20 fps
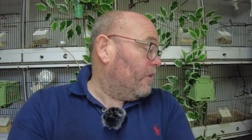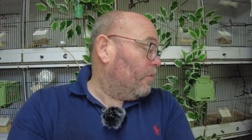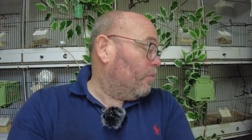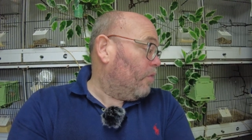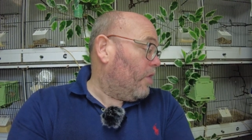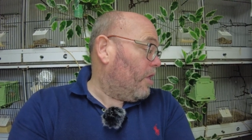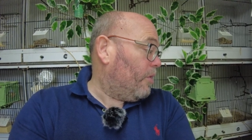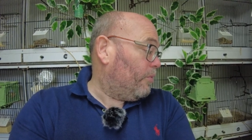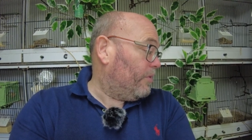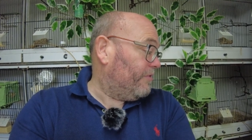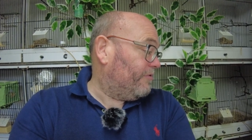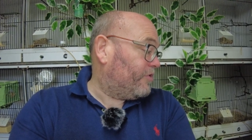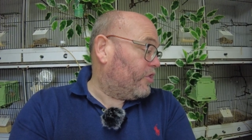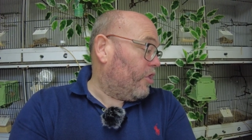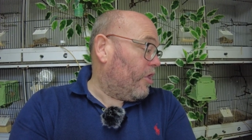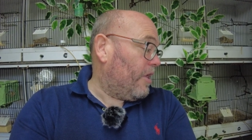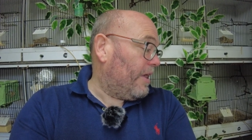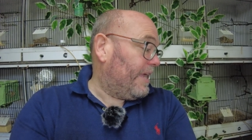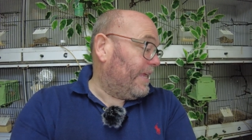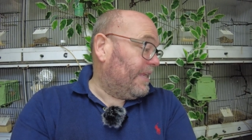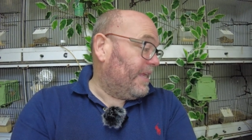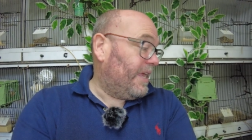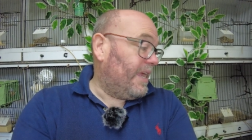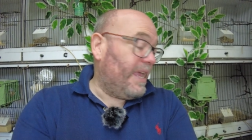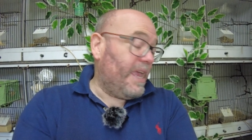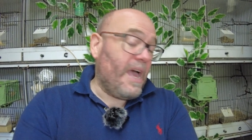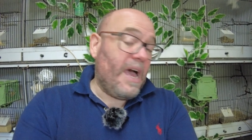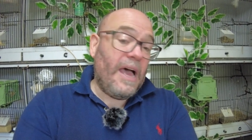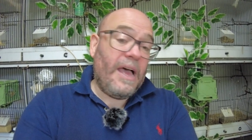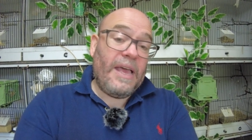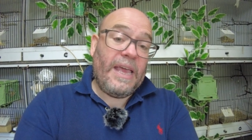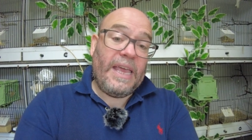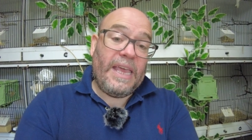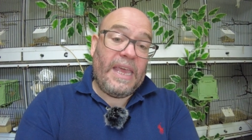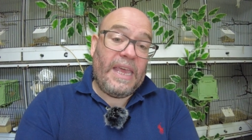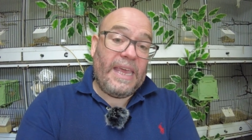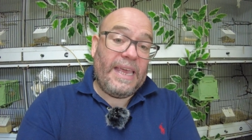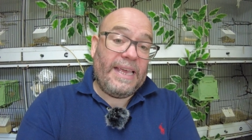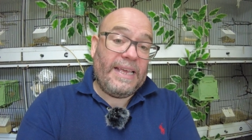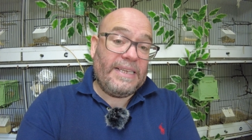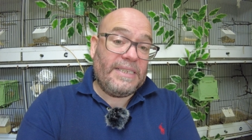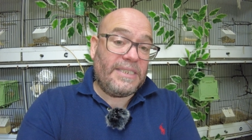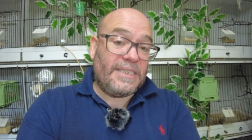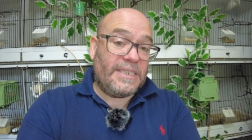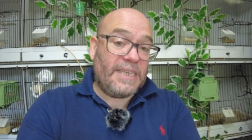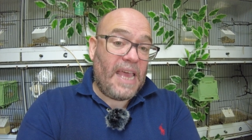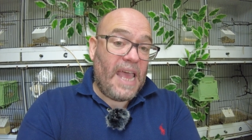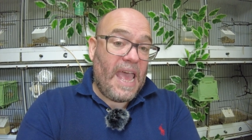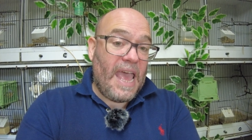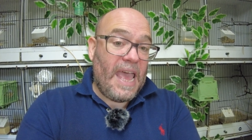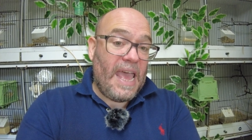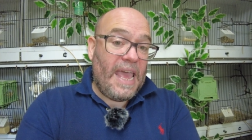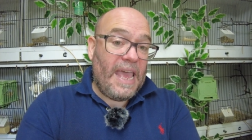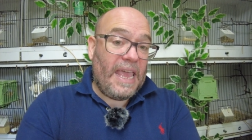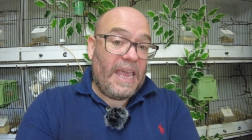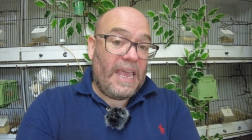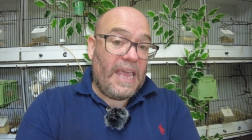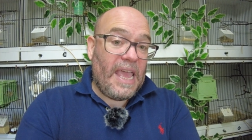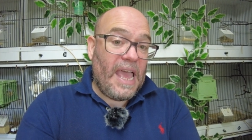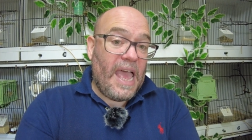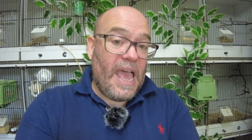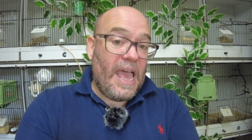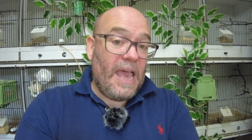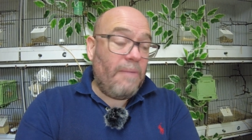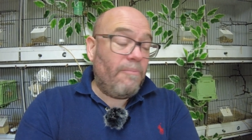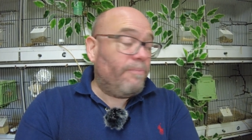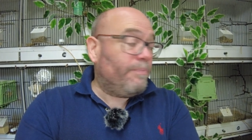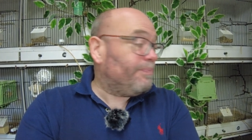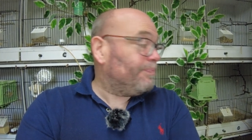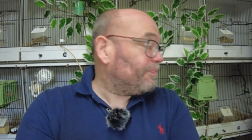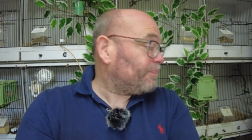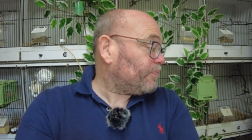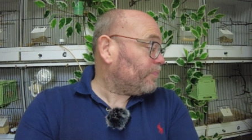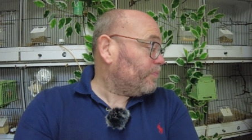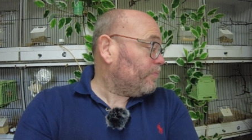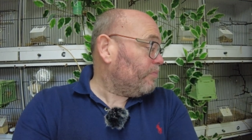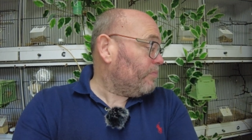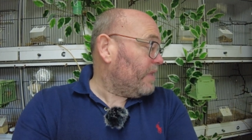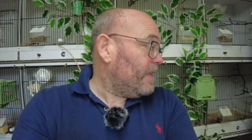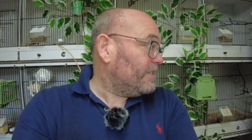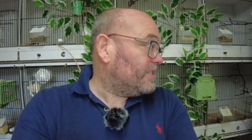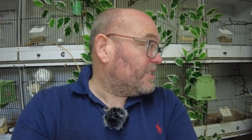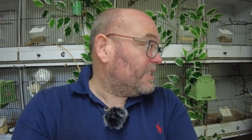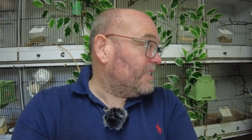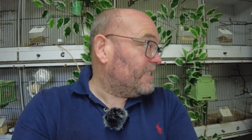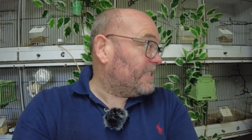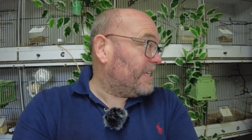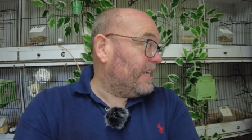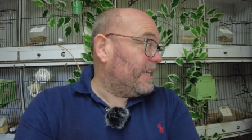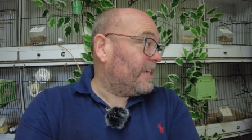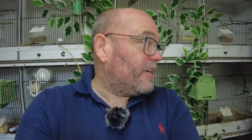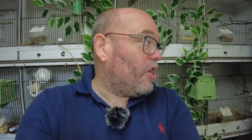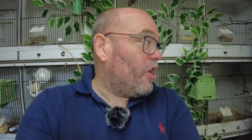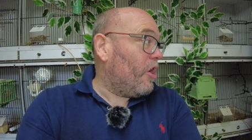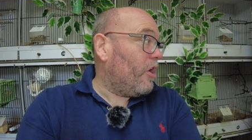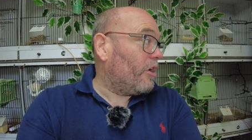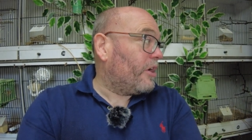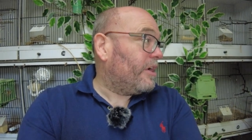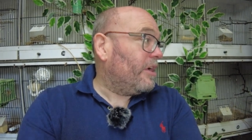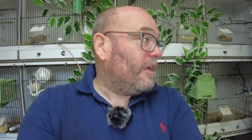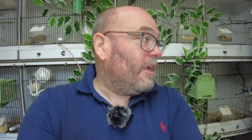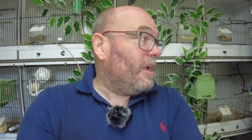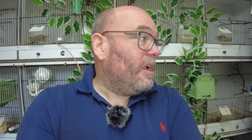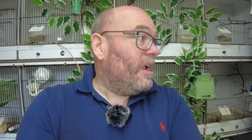What we've got in here is a siskin cock.